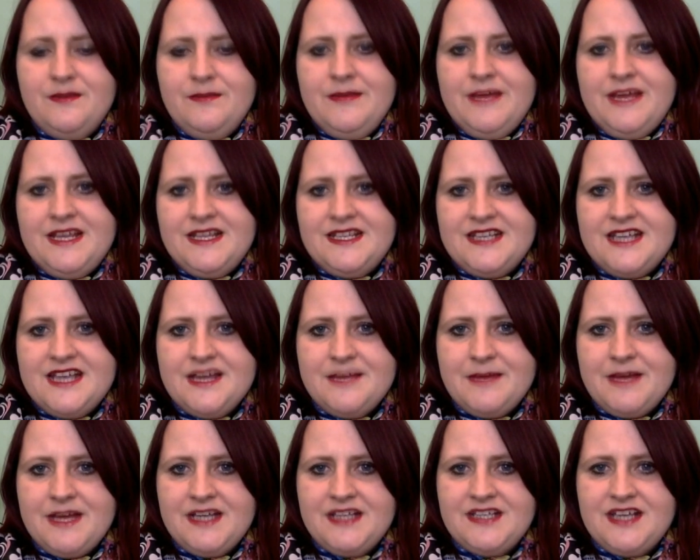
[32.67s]
maintain
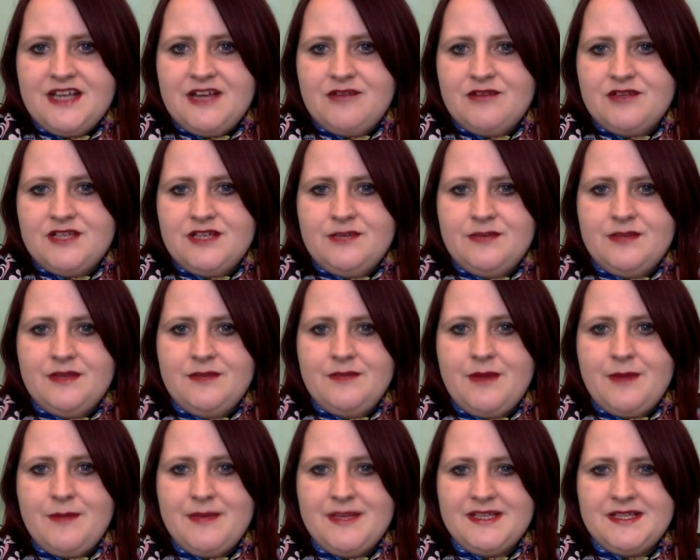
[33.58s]
my integrity within
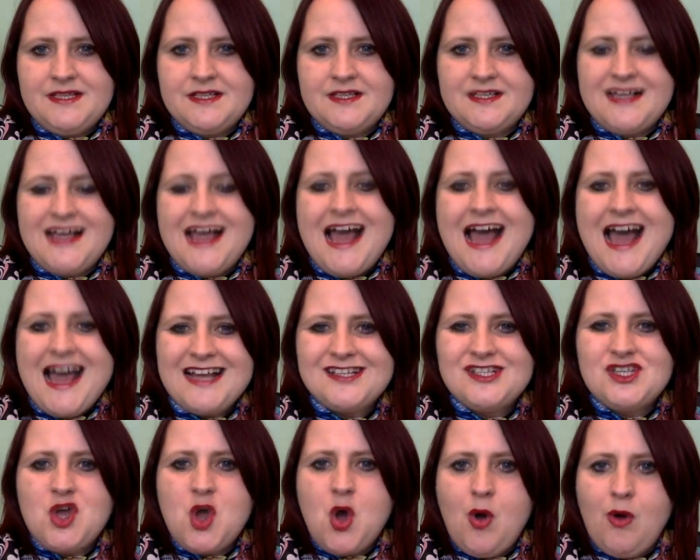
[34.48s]
my business
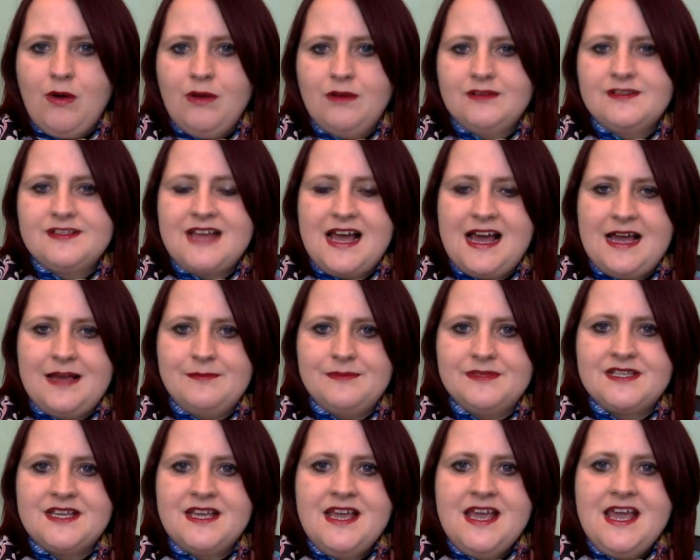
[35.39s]
at all
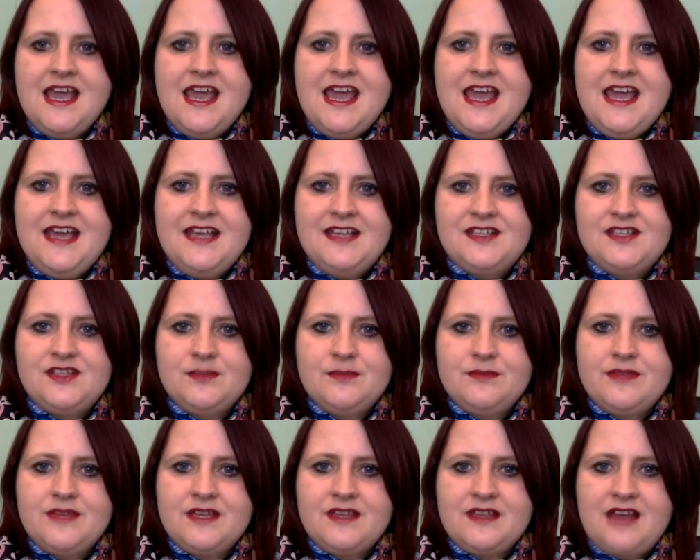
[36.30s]
times. It is
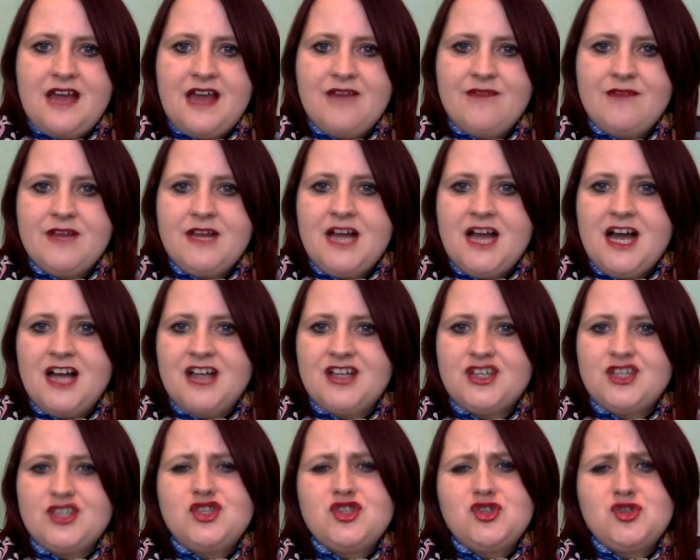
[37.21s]
something that I
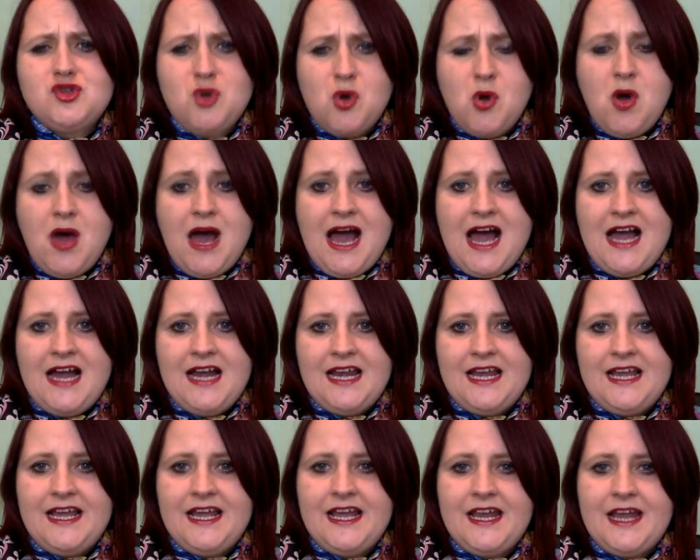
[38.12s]
regard so
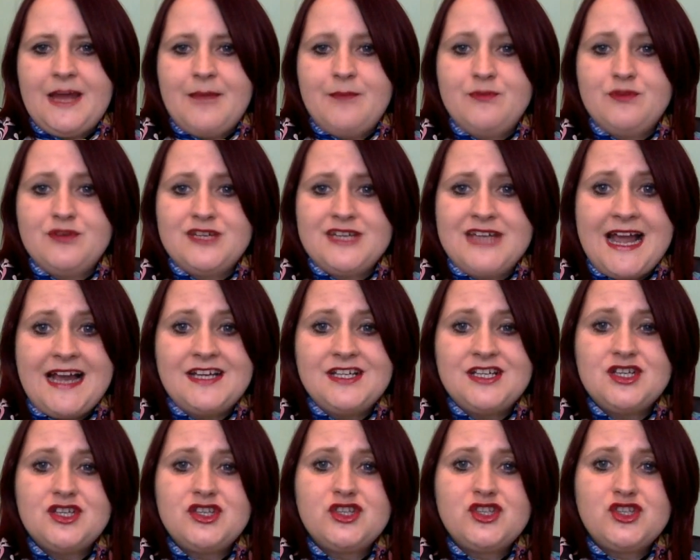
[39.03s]
highly and I
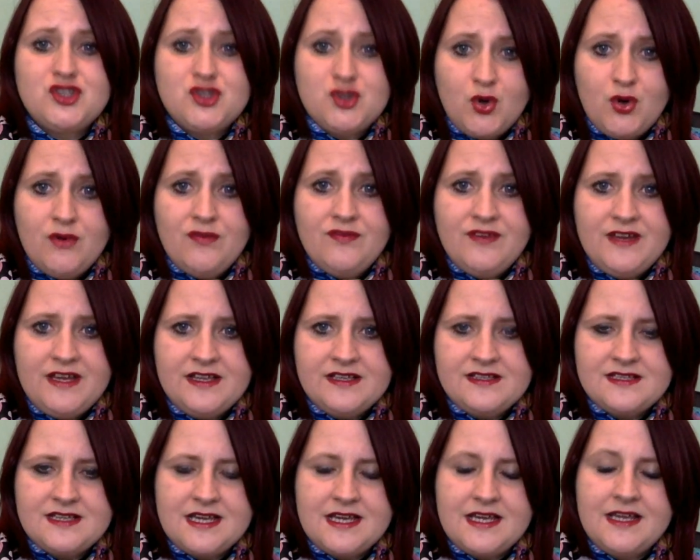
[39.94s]
protect so
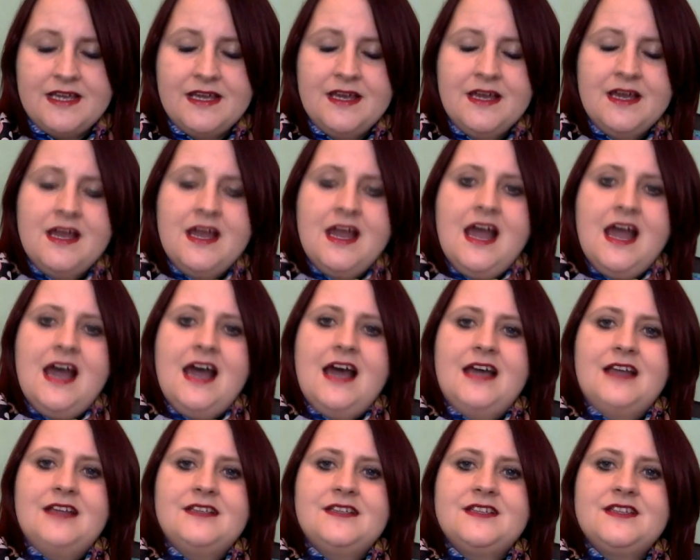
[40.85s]
fiercely.
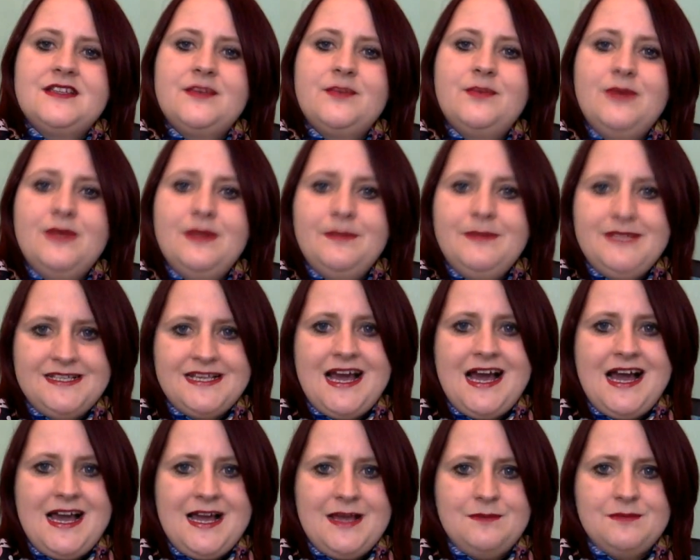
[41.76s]
And there will be
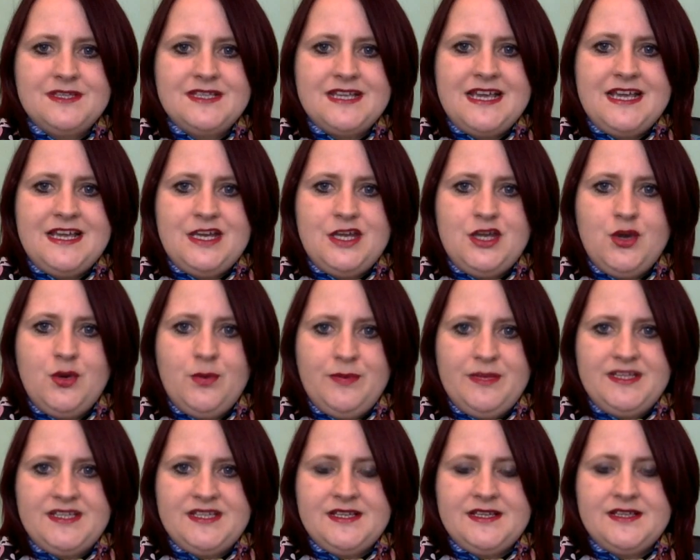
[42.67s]
times in your
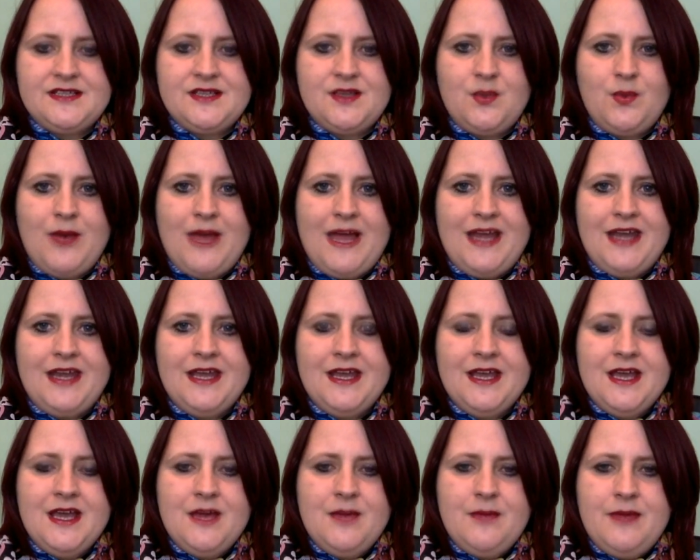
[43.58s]
business when
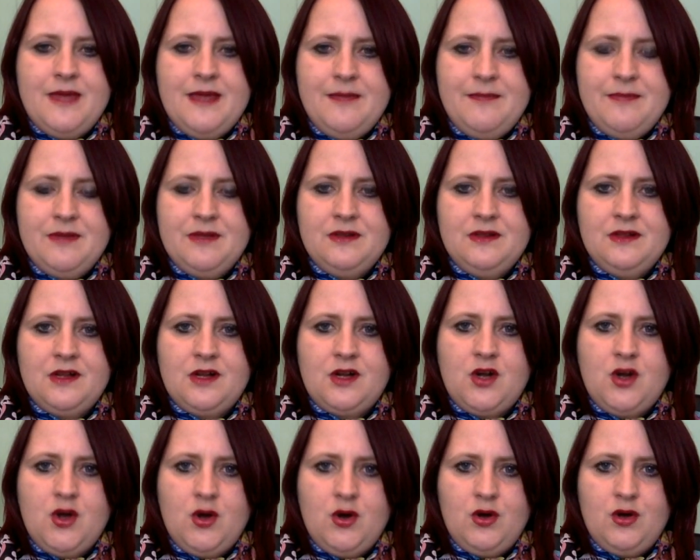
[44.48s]
people
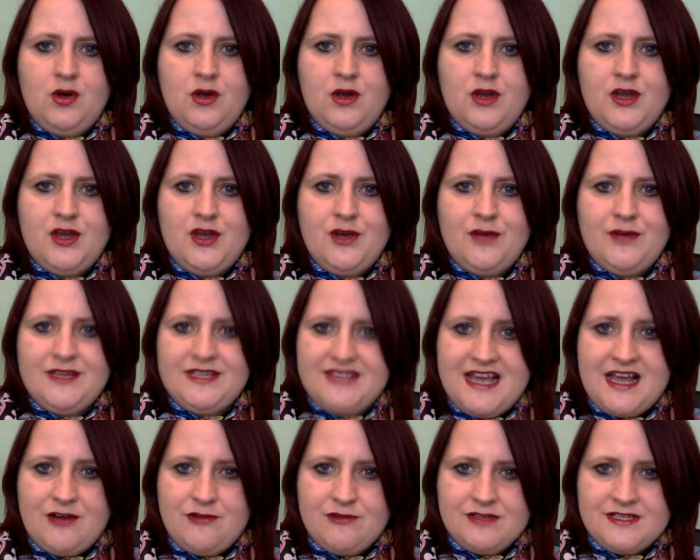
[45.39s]
call your
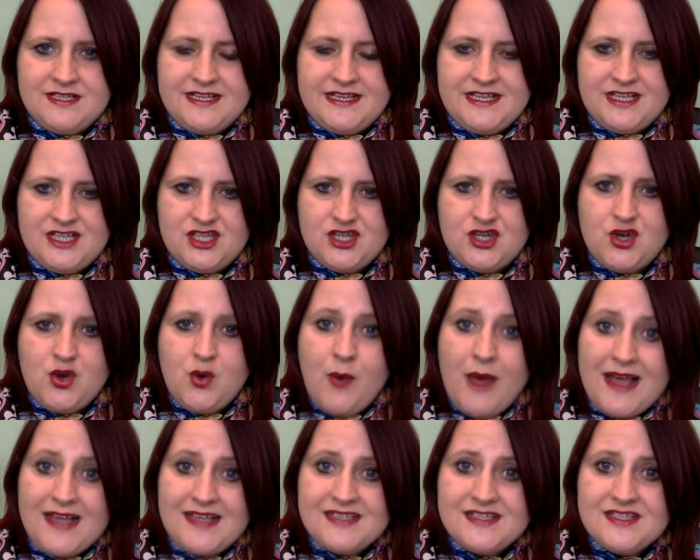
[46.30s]
integrity into
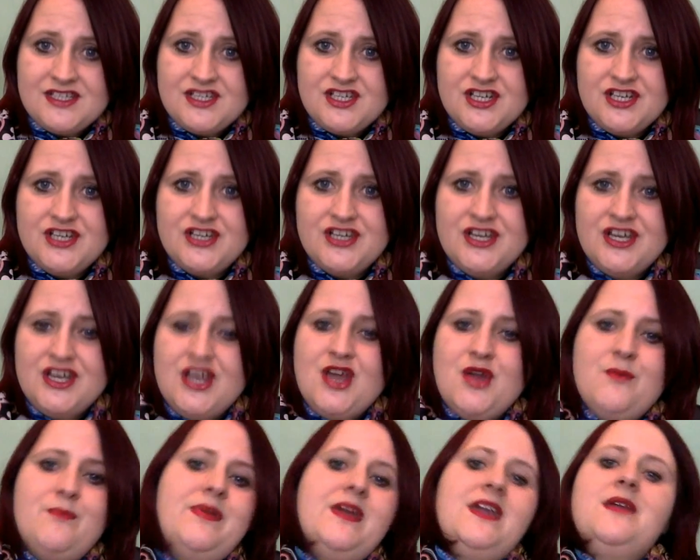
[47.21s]
question.
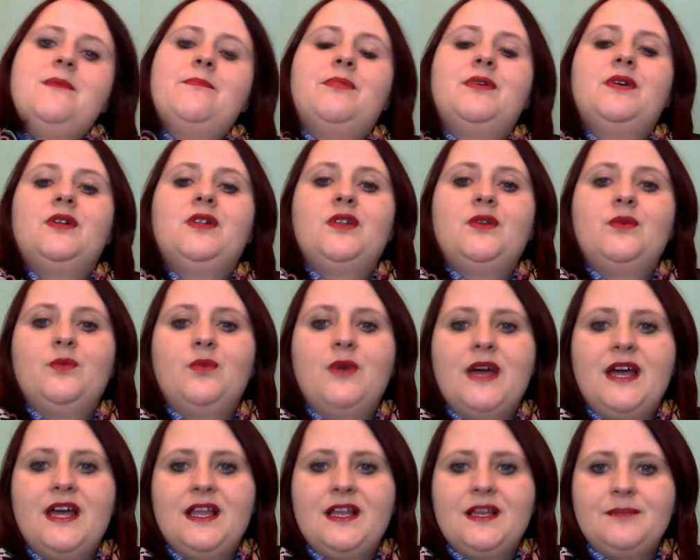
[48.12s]
People
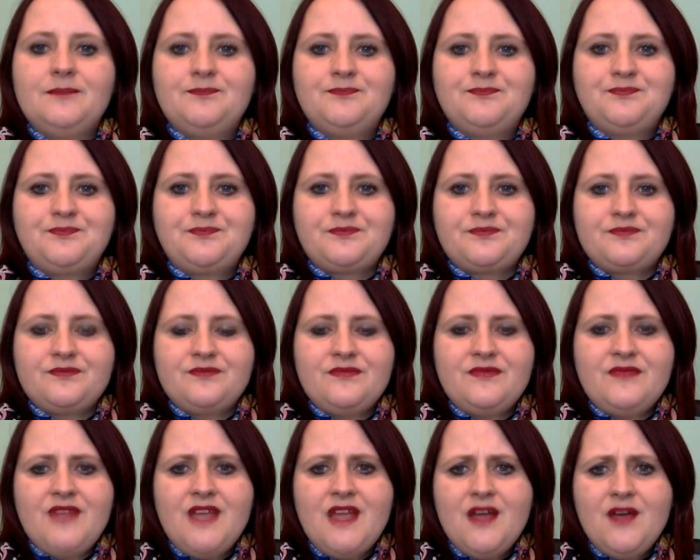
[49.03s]
will,
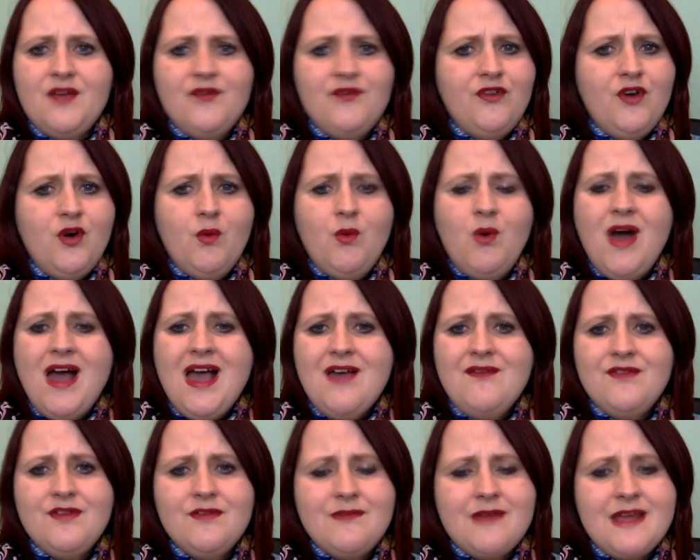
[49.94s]
for
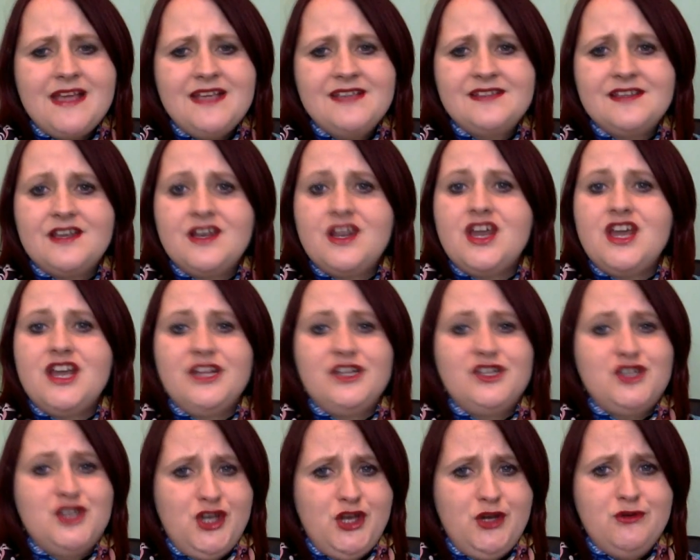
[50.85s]
whatever reason,
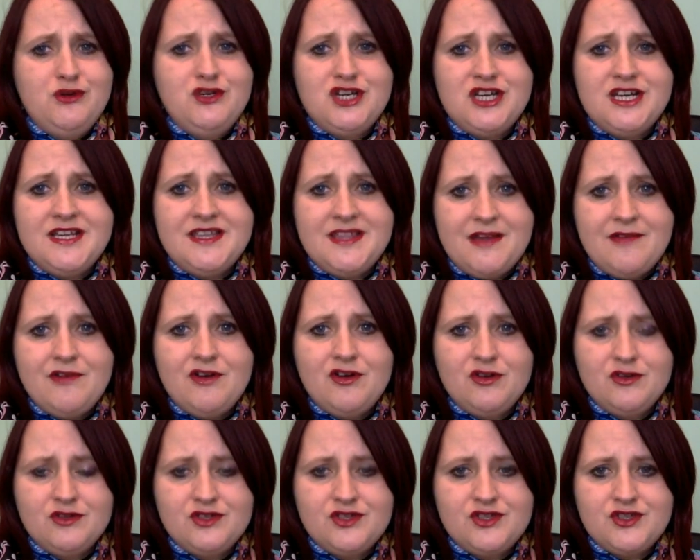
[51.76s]
it's usually their
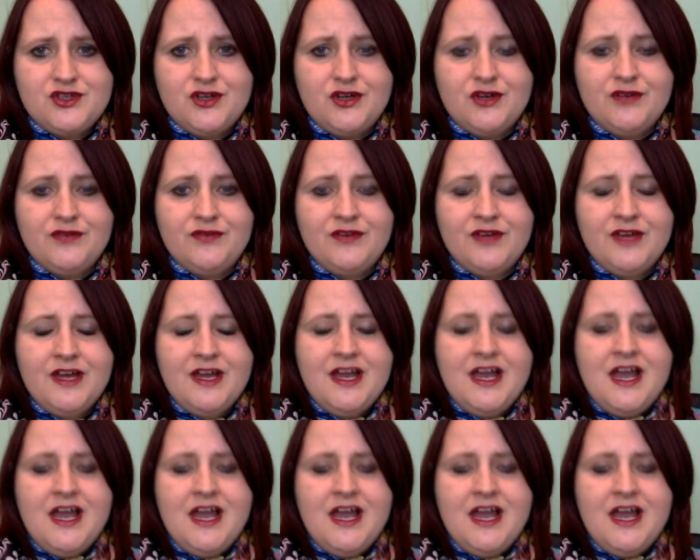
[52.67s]
own stuff,